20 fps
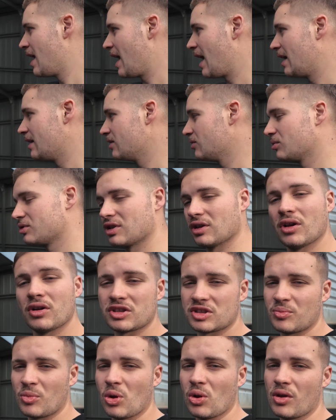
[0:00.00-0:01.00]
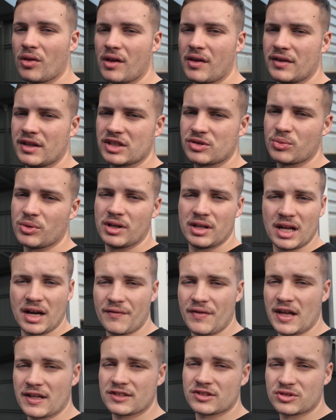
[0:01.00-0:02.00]
And it was a lot smaller than this. We didn't
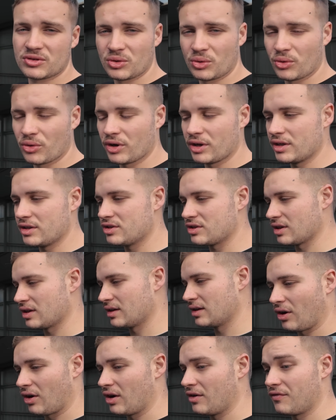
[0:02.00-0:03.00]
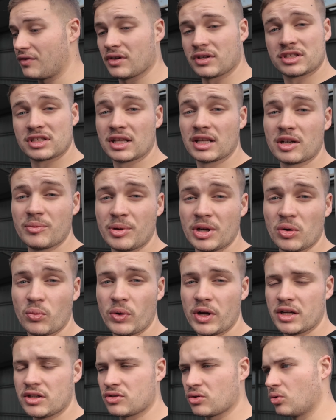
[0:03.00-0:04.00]
have that storage, and you know, if there's a little bit of
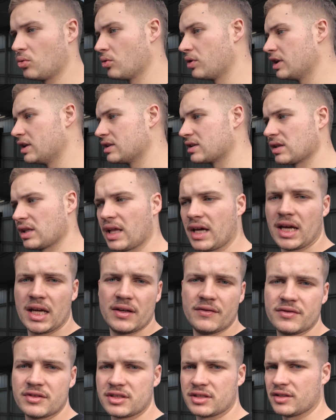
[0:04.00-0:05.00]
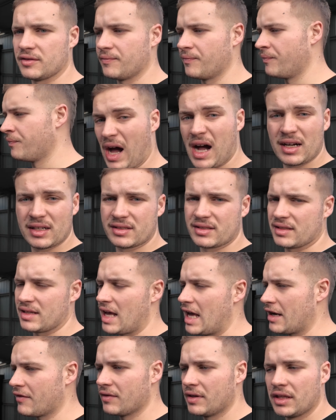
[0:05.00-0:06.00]
wind, all these leaves and bugs
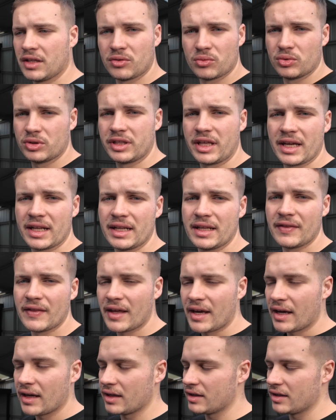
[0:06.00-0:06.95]
and everything would get in there.